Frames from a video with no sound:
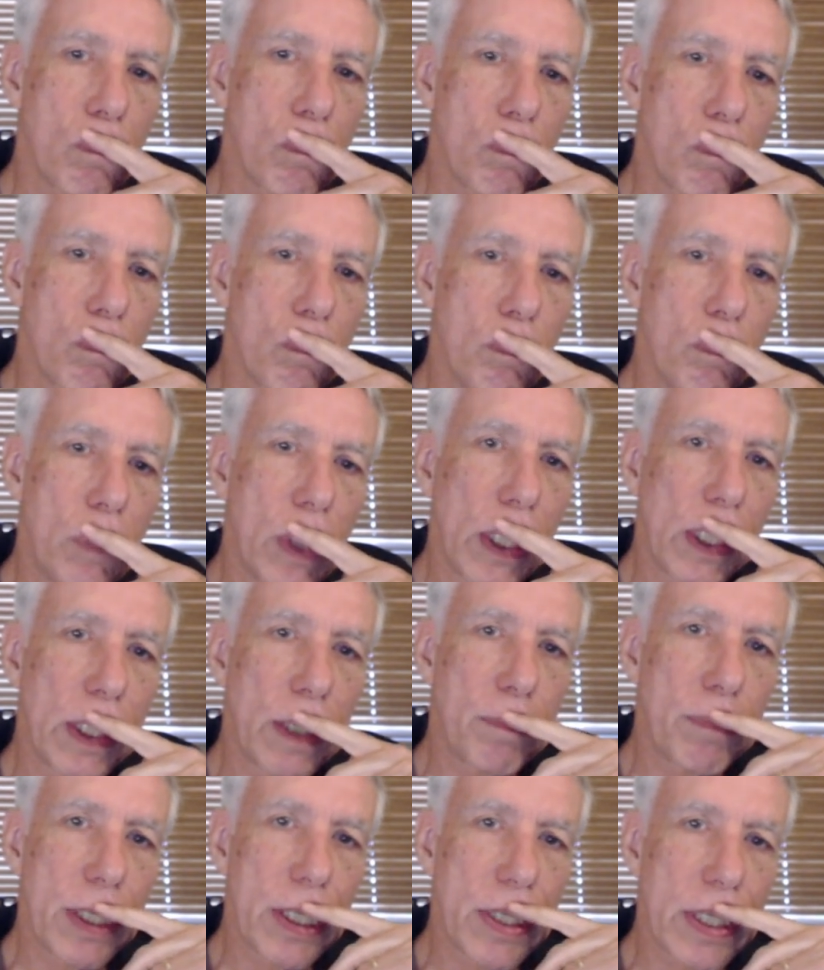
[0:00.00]
And build
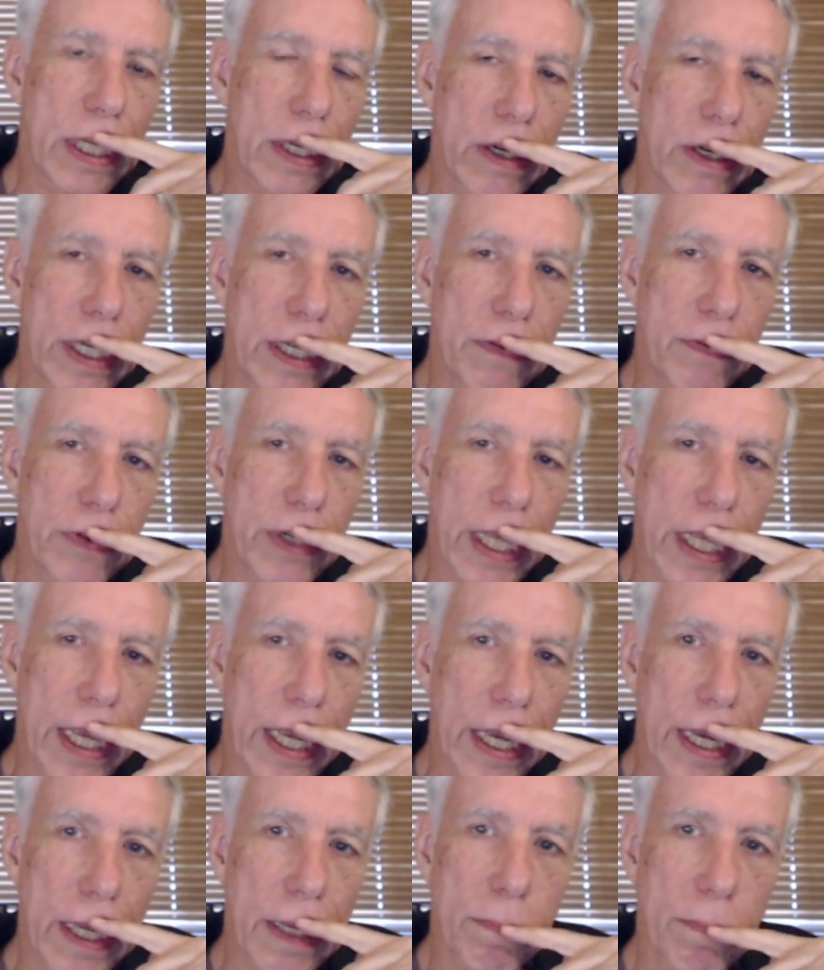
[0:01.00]
up this area if we
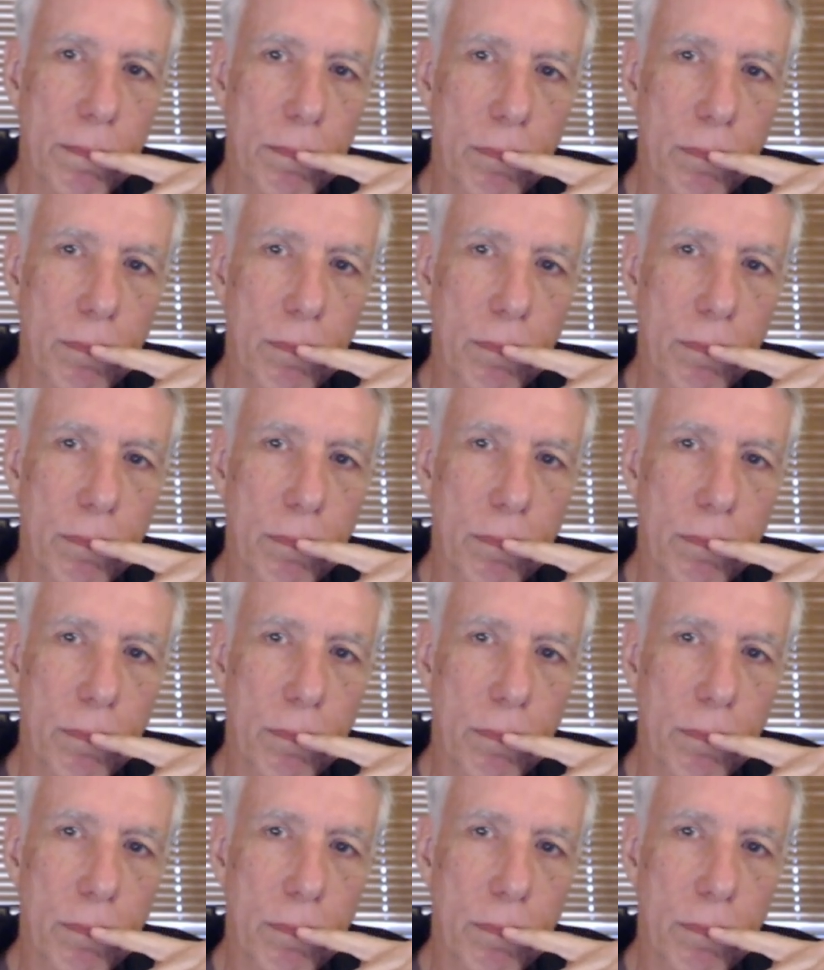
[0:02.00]
can.